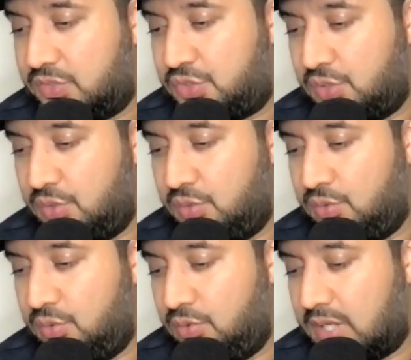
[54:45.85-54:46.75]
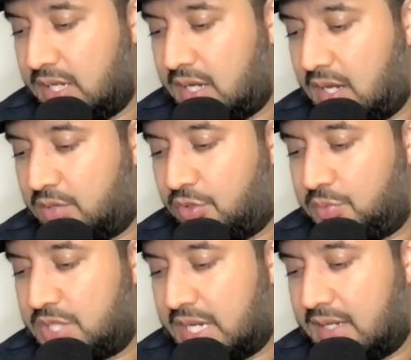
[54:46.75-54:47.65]
to our
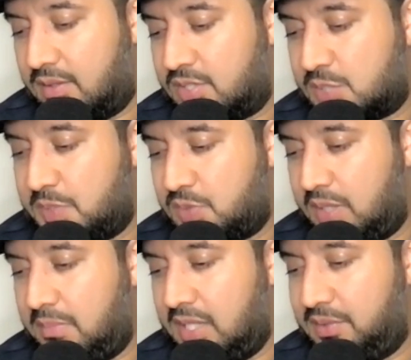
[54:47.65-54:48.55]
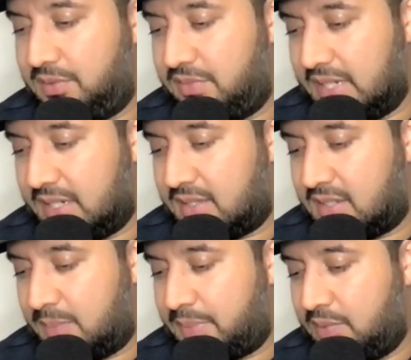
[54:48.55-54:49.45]
group chat just between me, you, and Vic, the
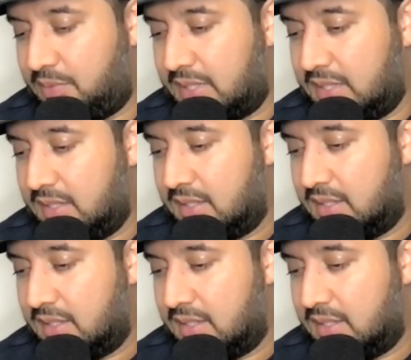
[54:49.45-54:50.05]
company one?